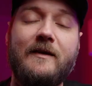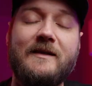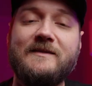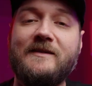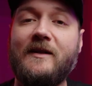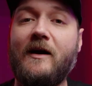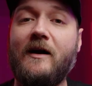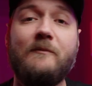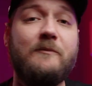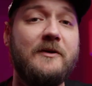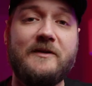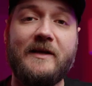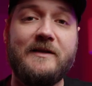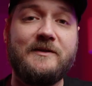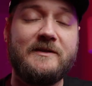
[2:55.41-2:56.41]
is the
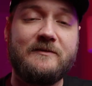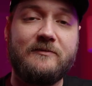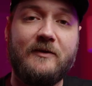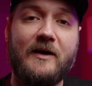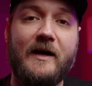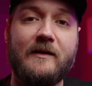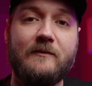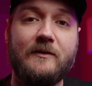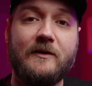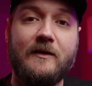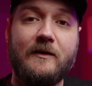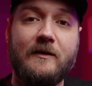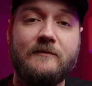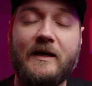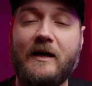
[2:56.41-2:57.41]
unpretentious vibe.
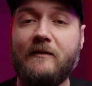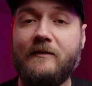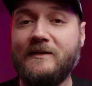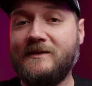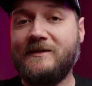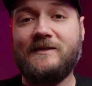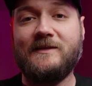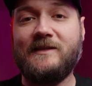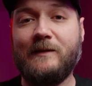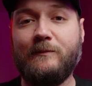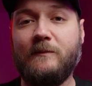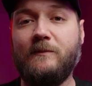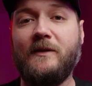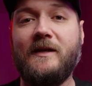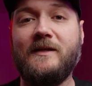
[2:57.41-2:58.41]
Now, this is the type
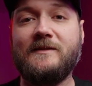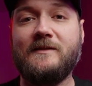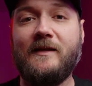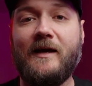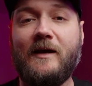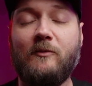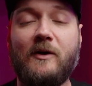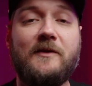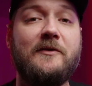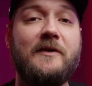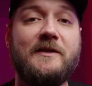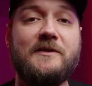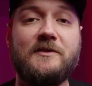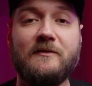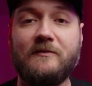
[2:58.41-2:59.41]
of place that whether
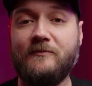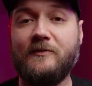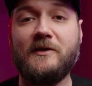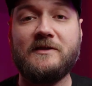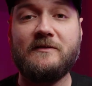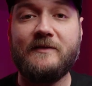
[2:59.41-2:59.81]
it's your first